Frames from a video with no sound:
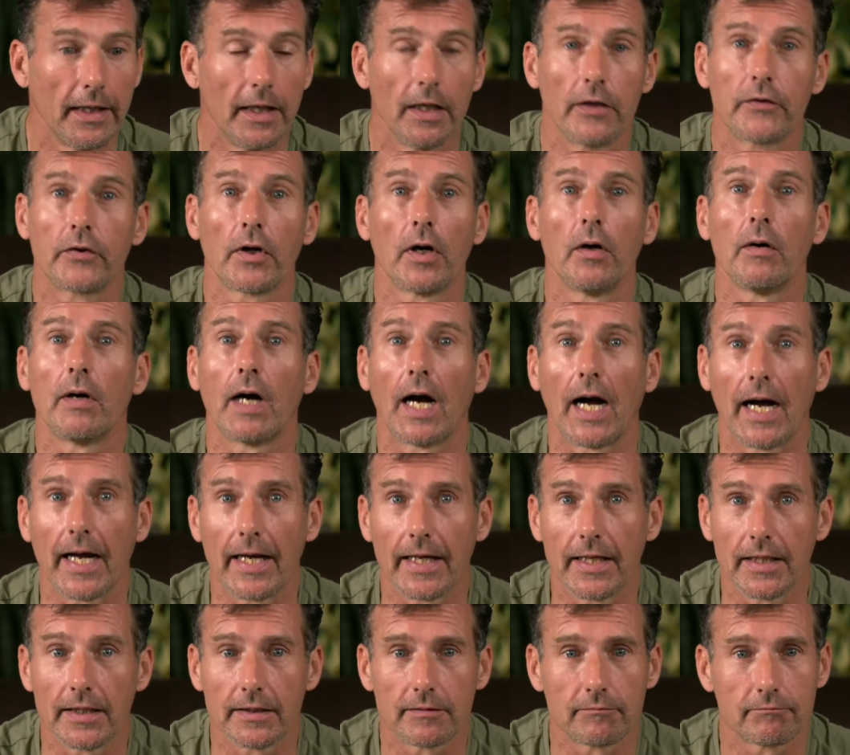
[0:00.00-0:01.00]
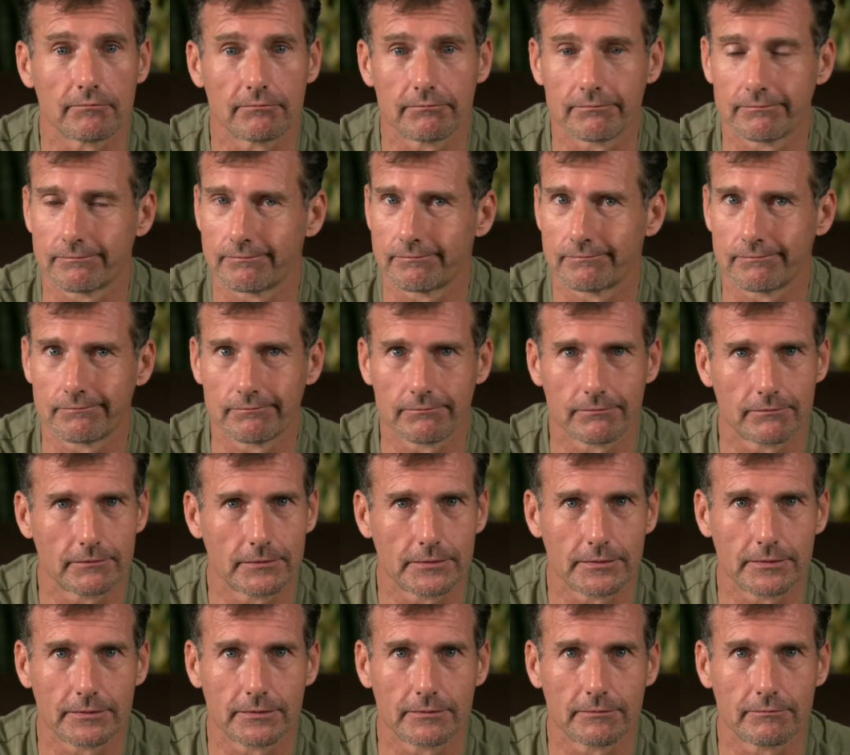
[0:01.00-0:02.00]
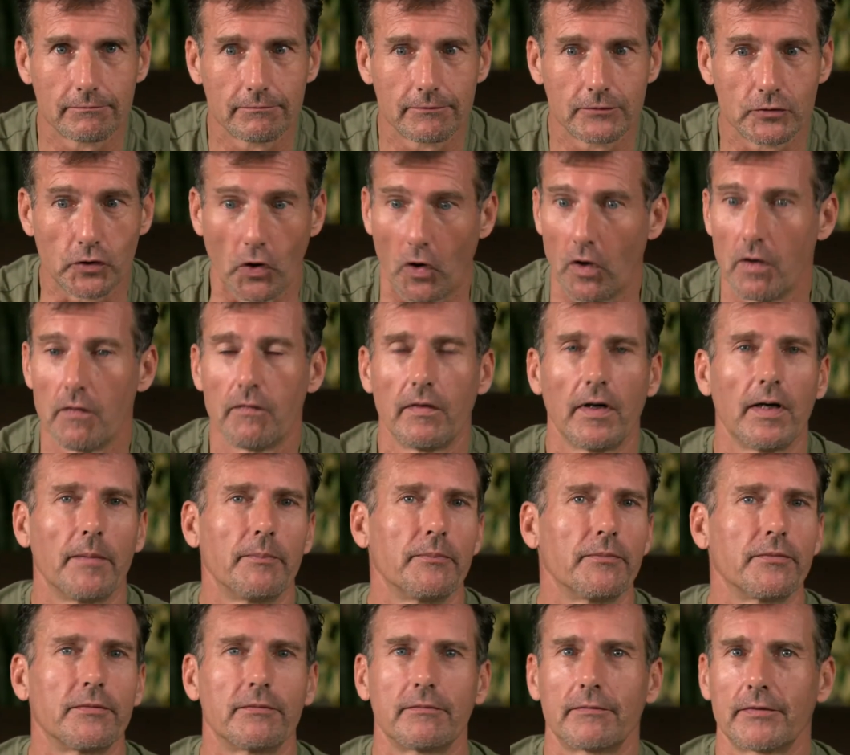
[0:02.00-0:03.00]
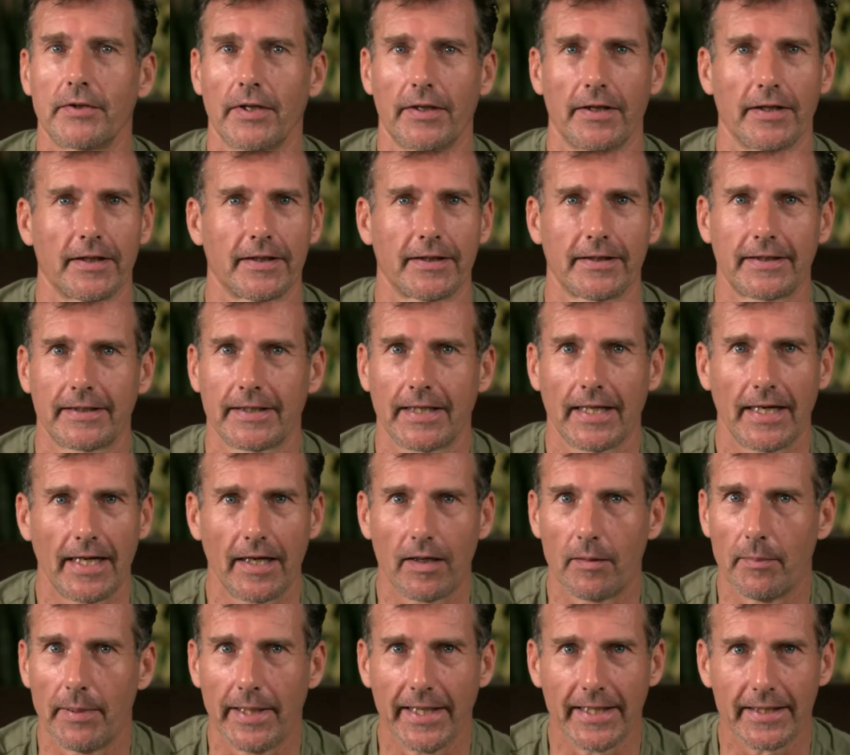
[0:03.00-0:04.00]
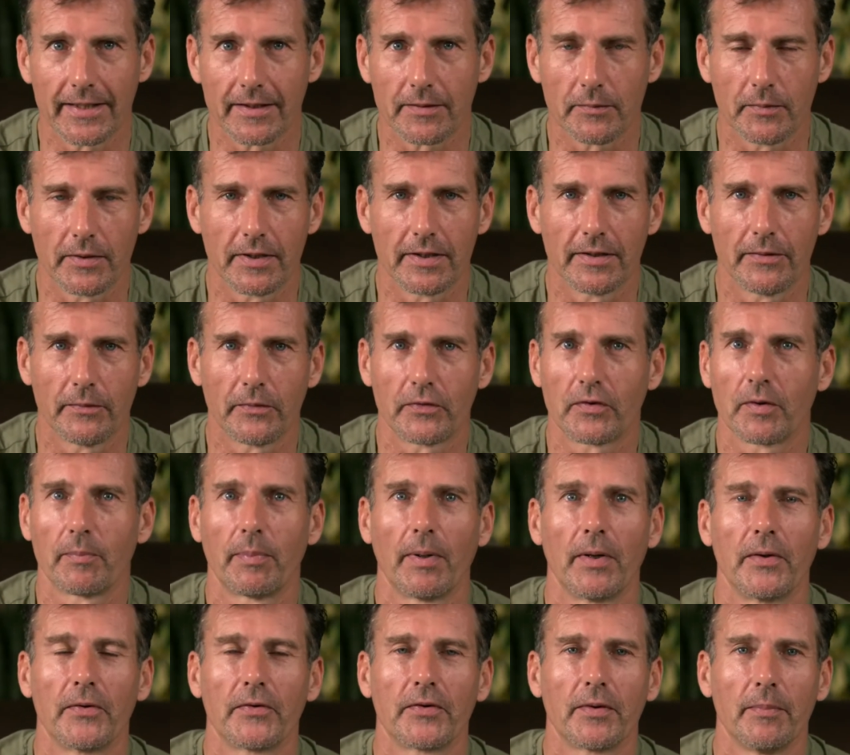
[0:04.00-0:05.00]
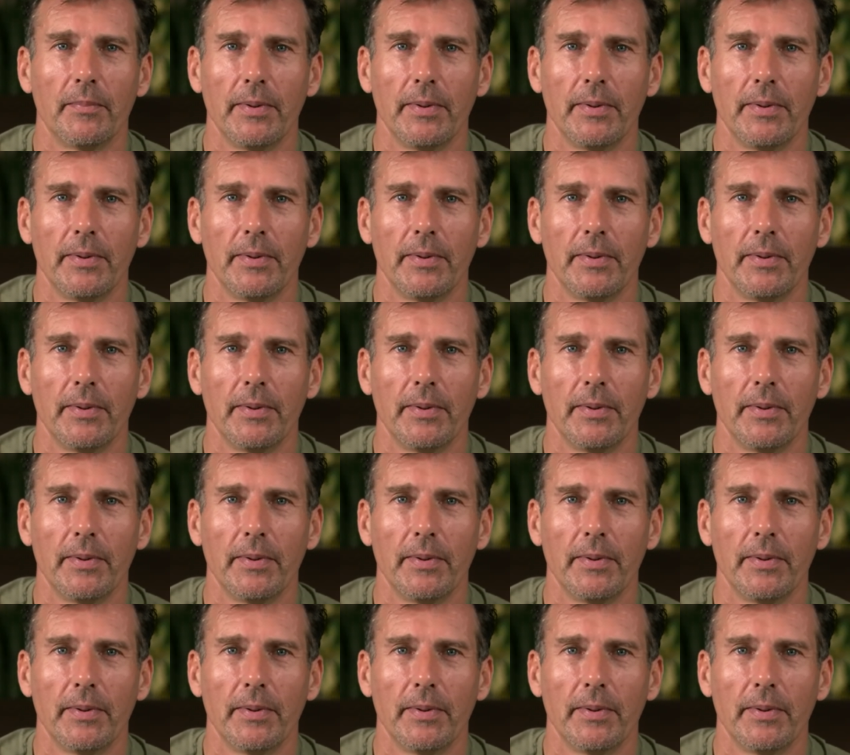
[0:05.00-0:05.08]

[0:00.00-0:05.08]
So I Drove up to the canal bank where he was supposed to